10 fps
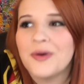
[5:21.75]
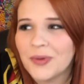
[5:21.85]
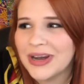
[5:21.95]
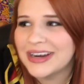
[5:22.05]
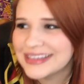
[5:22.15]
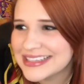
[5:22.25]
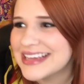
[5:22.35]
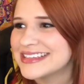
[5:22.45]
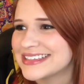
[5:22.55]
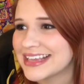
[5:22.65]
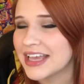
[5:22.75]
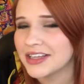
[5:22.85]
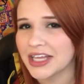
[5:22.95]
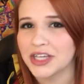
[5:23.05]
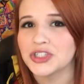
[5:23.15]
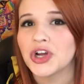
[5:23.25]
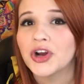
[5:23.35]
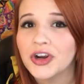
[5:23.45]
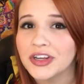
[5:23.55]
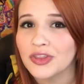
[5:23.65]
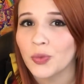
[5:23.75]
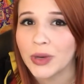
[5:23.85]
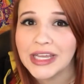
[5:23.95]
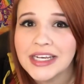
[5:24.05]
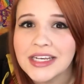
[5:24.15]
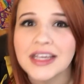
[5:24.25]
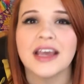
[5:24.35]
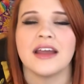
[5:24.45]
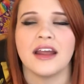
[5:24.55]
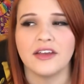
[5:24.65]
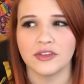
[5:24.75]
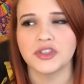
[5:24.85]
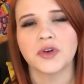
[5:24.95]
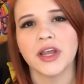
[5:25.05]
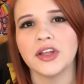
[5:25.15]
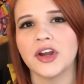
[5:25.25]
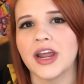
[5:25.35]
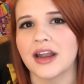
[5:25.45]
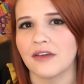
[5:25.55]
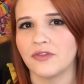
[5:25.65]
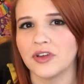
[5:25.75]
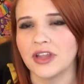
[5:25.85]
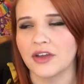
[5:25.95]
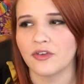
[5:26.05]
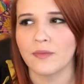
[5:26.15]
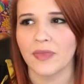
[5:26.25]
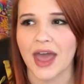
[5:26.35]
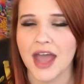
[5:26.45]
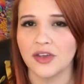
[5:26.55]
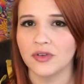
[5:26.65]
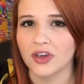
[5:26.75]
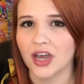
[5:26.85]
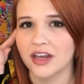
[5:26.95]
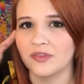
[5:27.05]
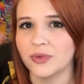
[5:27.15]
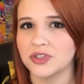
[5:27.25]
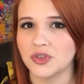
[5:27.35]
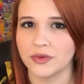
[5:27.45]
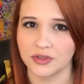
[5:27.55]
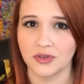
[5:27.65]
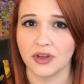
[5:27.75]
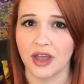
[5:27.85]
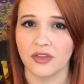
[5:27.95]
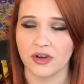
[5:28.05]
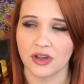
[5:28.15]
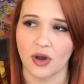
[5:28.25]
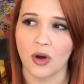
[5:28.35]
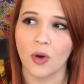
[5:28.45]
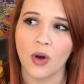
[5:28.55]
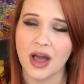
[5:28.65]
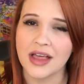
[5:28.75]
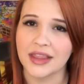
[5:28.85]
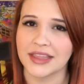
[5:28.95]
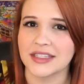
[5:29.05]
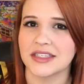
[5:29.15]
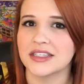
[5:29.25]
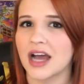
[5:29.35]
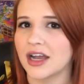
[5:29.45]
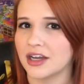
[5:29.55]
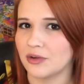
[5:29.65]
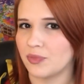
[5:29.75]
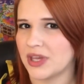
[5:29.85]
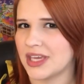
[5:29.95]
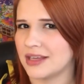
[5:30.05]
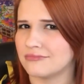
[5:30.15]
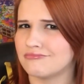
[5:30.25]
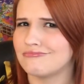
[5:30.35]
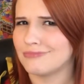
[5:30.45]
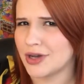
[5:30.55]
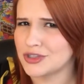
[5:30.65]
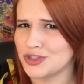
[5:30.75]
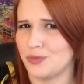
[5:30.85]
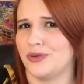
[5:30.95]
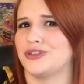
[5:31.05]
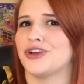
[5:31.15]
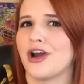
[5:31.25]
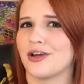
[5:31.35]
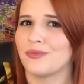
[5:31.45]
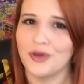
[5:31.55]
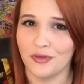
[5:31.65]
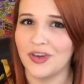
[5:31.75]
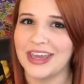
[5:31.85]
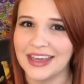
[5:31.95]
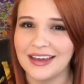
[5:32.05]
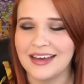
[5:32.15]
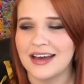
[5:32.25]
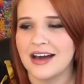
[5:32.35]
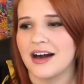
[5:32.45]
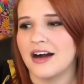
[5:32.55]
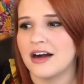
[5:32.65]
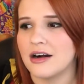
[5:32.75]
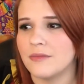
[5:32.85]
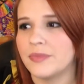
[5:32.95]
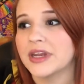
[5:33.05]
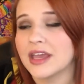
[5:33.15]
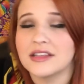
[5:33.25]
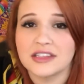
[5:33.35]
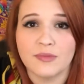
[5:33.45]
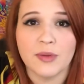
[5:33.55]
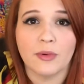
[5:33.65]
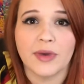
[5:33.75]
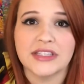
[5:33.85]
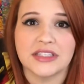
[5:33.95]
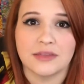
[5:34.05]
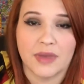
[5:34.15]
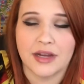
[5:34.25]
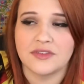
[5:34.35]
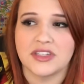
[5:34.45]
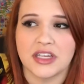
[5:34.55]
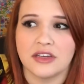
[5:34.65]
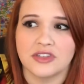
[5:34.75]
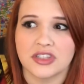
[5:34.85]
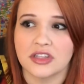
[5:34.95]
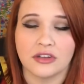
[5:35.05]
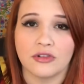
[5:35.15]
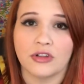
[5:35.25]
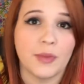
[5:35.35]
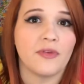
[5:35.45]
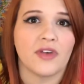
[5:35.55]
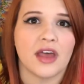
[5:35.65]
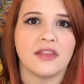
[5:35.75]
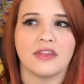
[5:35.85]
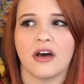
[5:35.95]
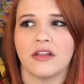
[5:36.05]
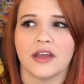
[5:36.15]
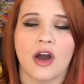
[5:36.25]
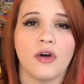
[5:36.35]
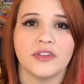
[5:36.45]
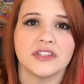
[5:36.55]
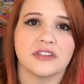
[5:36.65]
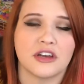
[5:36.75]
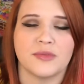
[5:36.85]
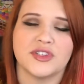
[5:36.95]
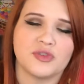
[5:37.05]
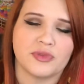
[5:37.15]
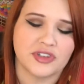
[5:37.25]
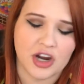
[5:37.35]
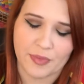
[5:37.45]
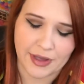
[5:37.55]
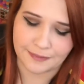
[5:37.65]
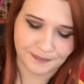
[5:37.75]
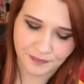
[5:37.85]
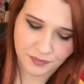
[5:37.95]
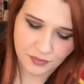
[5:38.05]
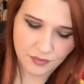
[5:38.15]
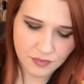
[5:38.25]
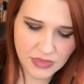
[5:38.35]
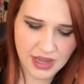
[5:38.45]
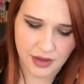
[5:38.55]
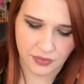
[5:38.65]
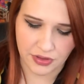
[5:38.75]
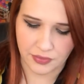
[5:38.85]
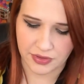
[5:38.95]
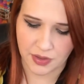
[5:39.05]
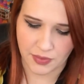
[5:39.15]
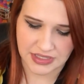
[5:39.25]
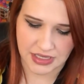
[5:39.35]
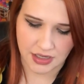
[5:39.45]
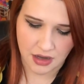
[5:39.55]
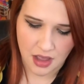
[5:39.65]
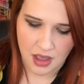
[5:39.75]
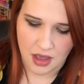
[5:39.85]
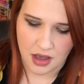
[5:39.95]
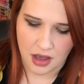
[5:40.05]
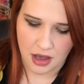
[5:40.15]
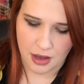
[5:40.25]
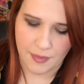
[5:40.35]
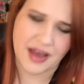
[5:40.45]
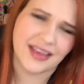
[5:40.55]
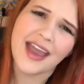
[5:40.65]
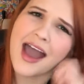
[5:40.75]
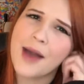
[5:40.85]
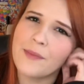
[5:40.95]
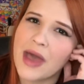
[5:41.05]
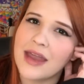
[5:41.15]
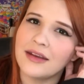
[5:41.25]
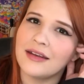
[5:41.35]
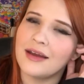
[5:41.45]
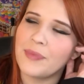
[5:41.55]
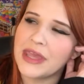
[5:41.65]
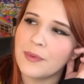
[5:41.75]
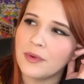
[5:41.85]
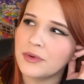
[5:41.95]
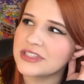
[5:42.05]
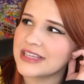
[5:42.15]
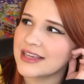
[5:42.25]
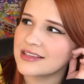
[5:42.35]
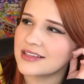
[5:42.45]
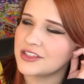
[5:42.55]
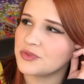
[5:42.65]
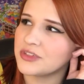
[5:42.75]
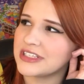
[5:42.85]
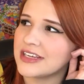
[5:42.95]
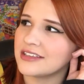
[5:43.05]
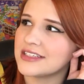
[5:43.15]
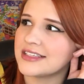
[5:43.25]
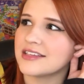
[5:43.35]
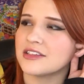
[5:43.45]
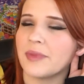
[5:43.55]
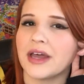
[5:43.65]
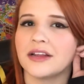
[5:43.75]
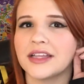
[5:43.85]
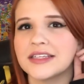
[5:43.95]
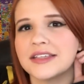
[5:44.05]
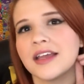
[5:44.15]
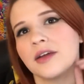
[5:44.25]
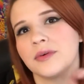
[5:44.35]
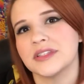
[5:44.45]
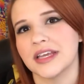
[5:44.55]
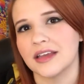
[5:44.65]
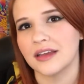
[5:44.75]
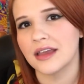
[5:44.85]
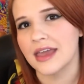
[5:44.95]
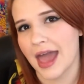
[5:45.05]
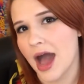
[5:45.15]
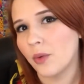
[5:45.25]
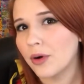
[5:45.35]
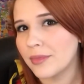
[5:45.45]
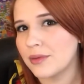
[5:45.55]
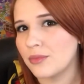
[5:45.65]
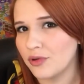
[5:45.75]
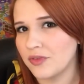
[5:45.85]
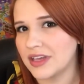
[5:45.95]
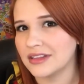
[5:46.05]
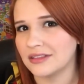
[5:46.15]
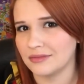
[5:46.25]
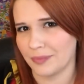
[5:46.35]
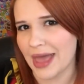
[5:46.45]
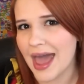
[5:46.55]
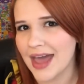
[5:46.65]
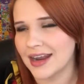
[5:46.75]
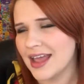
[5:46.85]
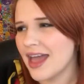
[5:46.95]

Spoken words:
what does he say, like a turd in the wind in the trailer, and I feel like from that you can kind of put 2 and 2 together and go, this is not going to be a super dark movie. But again, some people might have seen just a little clip of it and thought like, oh, this is going to be super dark, but it really wasn't. Yeah, and people were saying such ridiculous things about it, like saying it was like Catwoman movie bad.